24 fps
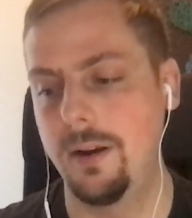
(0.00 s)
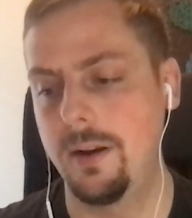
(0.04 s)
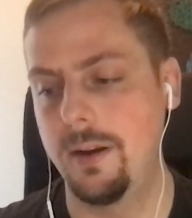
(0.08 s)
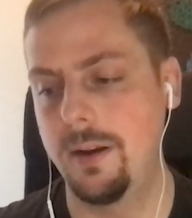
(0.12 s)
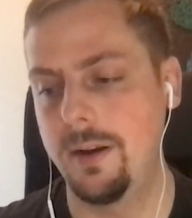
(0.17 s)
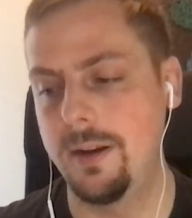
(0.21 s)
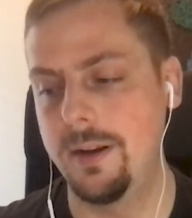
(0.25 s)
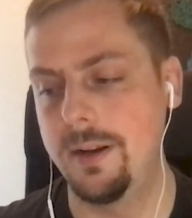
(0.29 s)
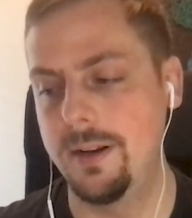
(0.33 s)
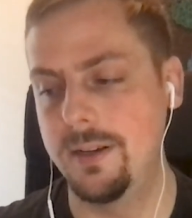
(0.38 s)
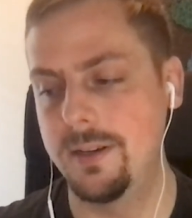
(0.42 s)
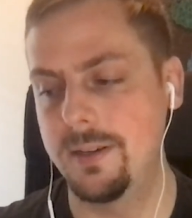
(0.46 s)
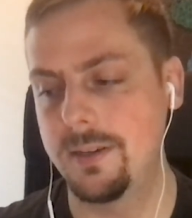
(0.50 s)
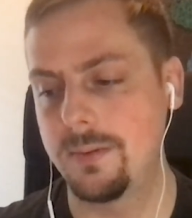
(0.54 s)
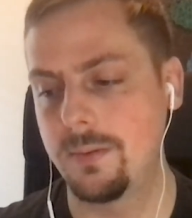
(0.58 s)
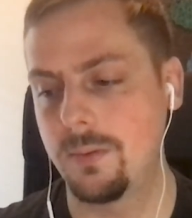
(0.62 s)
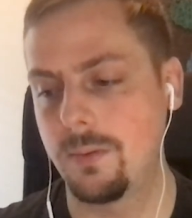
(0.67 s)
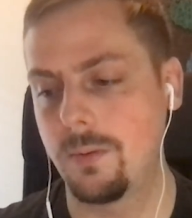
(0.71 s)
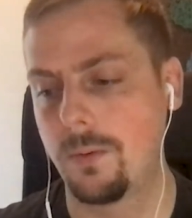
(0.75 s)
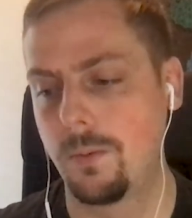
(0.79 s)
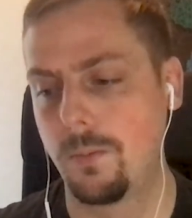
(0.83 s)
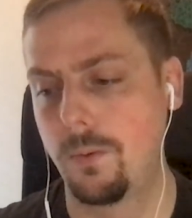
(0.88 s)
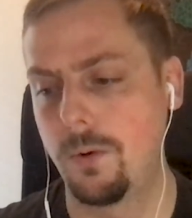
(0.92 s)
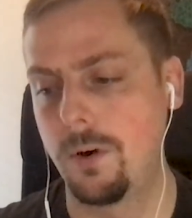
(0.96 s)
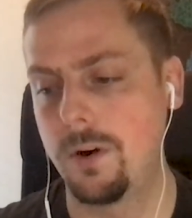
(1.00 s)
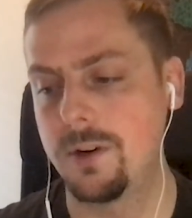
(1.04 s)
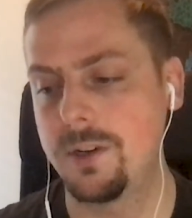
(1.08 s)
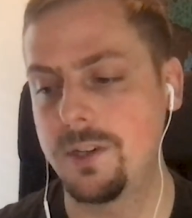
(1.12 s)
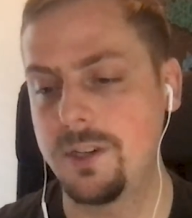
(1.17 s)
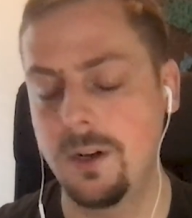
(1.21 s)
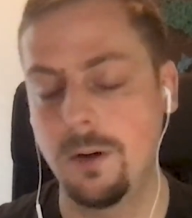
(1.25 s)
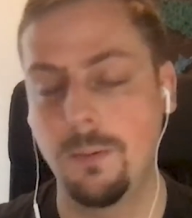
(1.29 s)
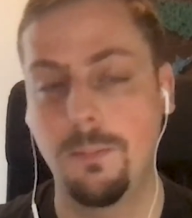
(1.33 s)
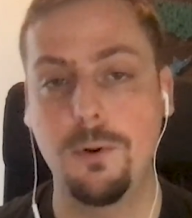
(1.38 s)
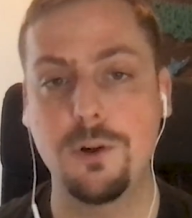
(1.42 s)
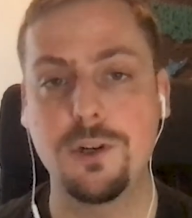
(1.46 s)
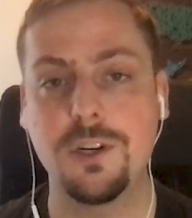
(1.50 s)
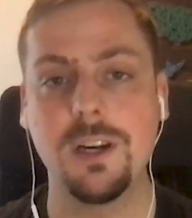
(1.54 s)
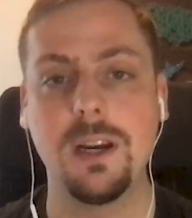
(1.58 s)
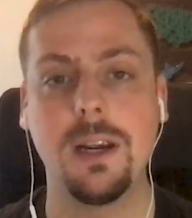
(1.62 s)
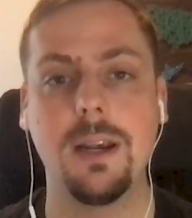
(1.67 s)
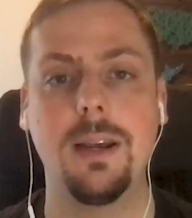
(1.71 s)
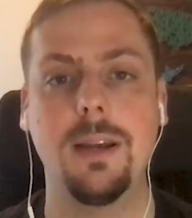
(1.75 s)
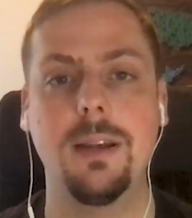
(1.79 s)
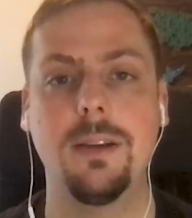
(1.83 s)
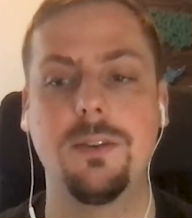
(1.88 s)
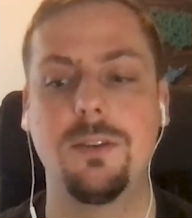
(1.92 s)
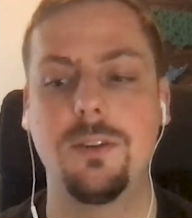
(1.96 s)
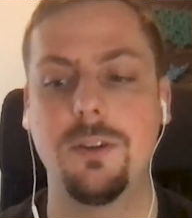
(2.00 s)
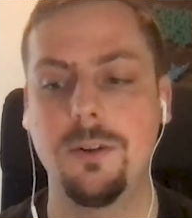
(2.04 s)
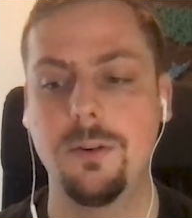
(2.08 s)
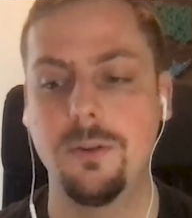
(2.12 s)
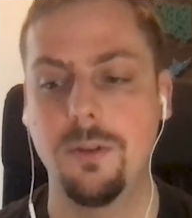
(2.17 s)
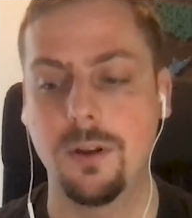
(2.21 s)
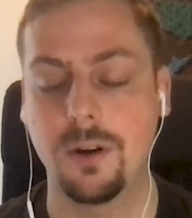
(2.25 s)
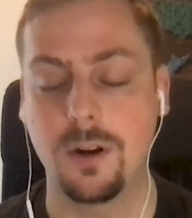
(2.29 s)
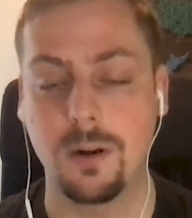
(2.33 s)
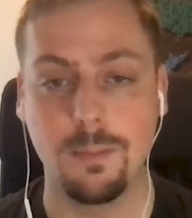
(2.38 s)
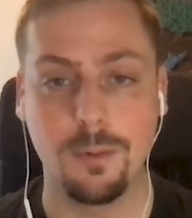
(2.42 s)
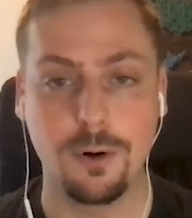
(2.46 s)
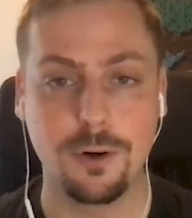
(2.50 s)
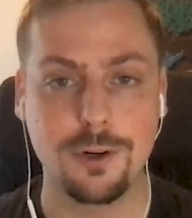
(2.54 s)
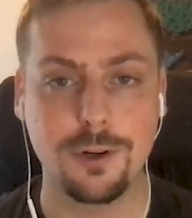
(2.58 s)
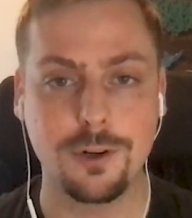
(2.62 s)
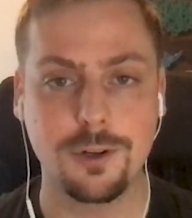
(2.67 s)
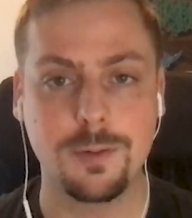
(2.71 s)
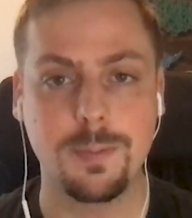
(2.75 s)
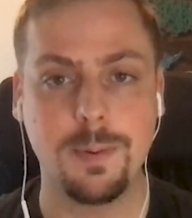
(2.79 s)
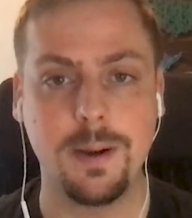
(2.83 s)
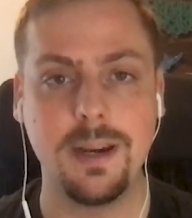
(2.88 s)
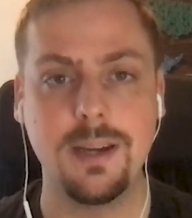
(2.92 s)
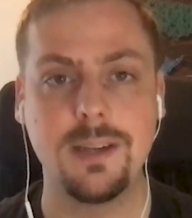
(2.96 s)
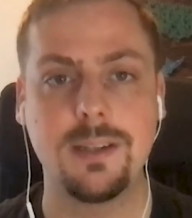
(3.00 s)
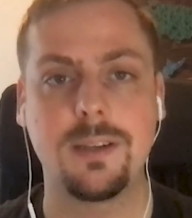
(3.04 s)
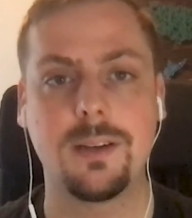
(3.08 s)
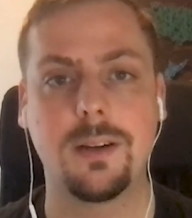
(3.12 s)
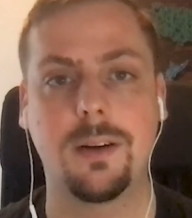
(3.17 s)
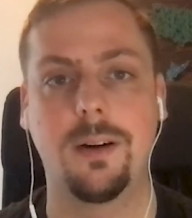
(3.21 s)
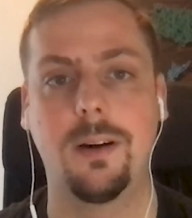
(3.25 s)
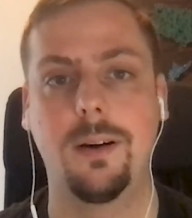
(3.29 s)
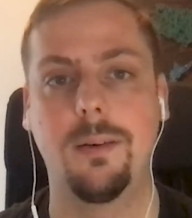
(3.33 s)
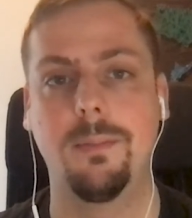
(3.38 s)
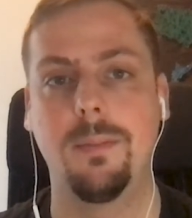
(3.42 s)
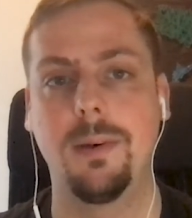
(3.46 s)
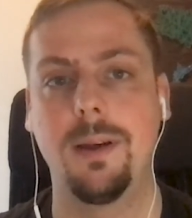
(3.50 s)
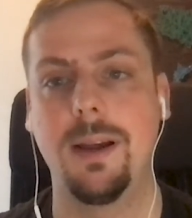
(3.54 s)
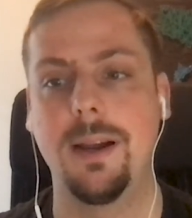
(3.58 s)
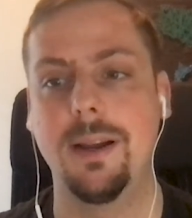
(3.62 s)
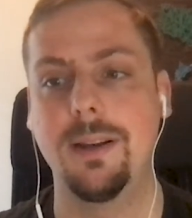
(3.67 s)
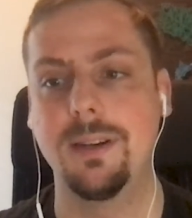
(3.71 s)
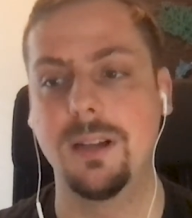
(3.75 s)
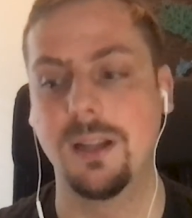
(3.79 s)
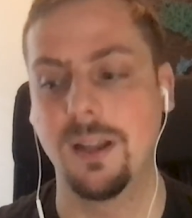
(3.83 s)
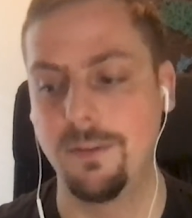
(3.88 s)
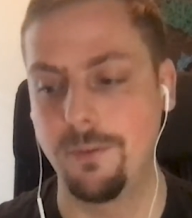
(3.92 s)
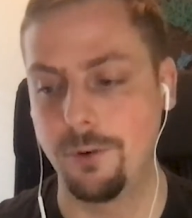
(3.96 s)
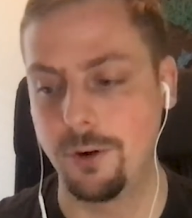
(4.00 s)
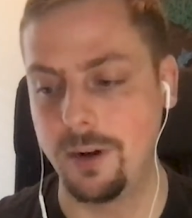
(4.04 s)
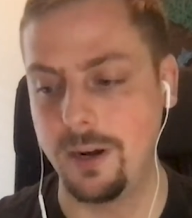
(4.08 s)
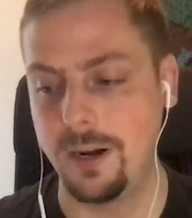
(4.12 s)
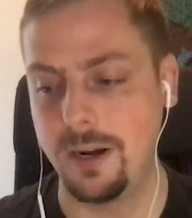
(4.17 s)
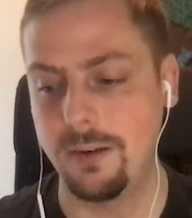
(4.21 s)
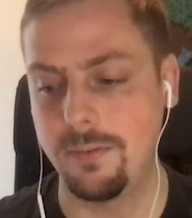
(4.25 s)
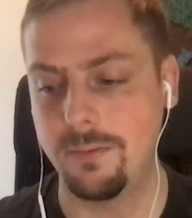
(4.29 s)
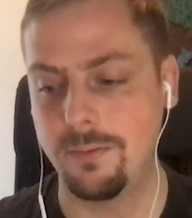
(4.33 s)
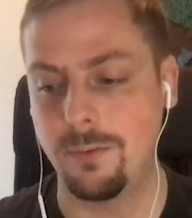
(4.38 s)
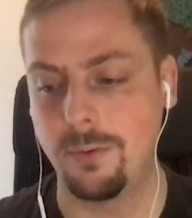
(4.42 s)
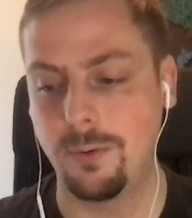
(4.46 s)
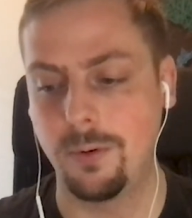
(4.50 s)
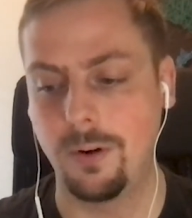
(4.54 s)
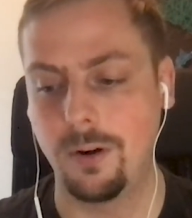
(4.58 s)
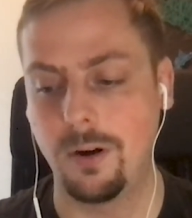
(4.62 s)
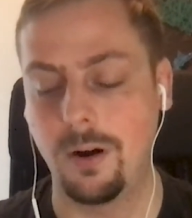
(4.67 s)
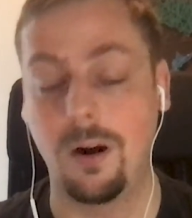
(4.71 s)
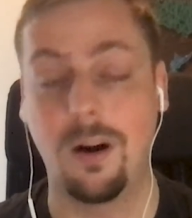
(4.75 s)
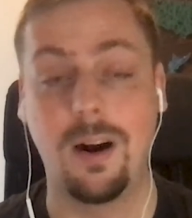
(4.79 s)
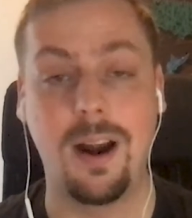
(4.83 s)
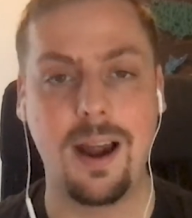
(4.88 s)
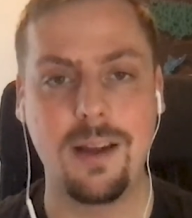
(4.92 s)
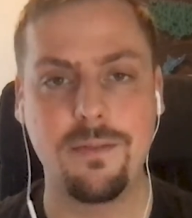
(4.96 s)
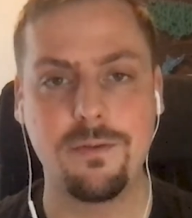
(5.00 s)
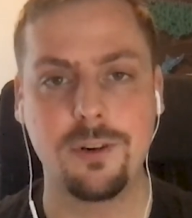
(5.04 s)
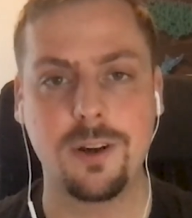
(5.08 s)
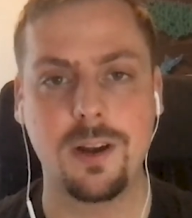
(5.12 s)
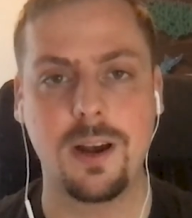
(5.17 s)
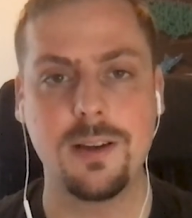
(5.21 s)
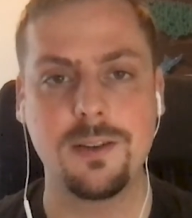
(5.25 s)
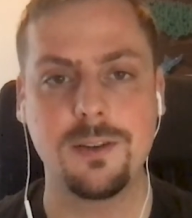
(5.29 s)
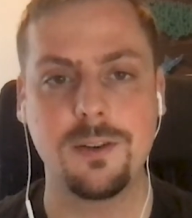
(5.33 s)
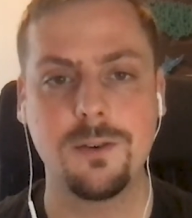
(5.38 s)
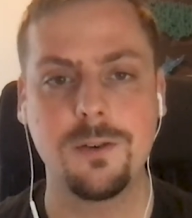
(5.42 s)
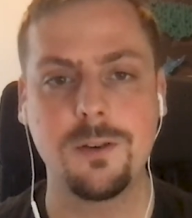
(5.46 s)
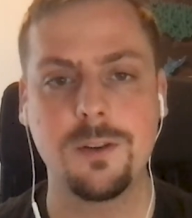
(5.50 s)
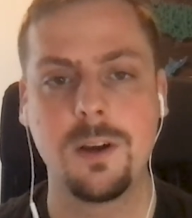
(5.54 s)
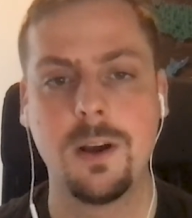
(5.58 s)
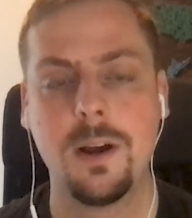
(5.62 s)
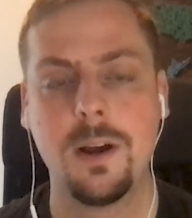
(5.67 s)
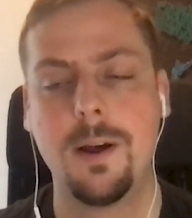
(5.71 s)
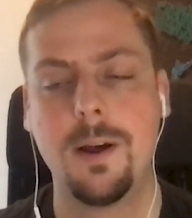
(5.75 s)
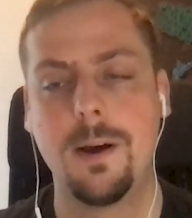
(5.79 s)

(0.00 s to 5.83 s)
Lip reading: is we're still pushing it into the commercial space and delivering it for our advertisers.